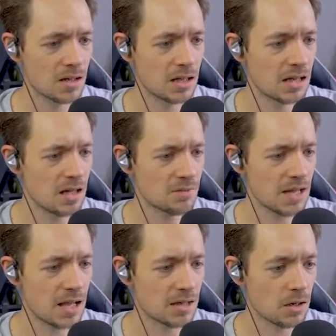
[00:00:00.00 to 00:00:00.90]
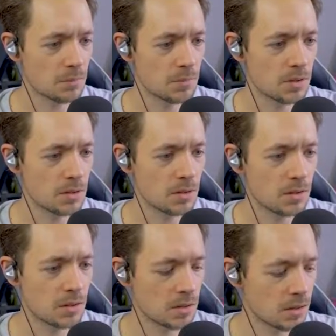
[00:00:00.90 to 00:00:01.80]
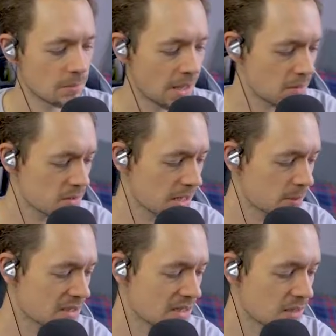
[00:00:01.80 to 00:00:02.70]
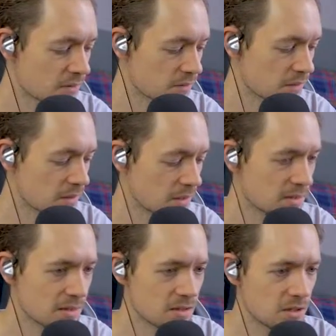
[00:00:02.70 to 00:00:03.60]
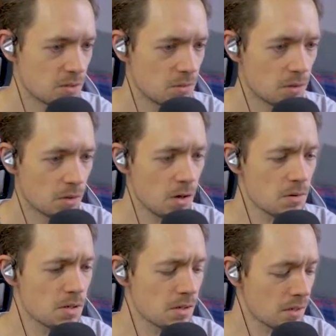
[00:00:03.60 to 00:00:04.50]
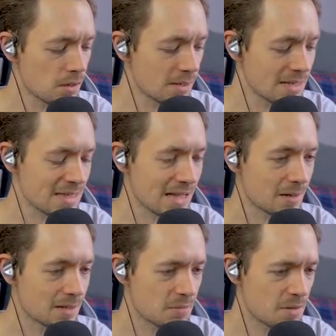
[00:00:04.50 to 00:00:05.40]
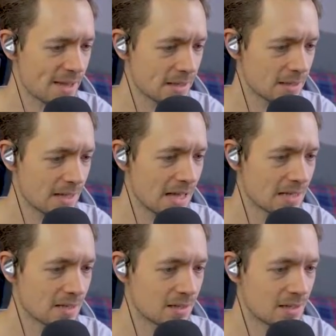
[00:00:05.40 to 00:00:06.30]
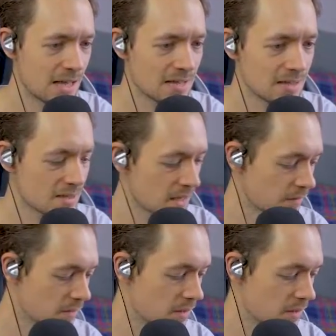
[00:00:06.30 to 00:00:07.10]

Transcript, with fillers: A lovely iron golem. Um, how, how do I stave? Is it Q? Oh, no, no, no, no, I need that. Give me back. A. A's a stave.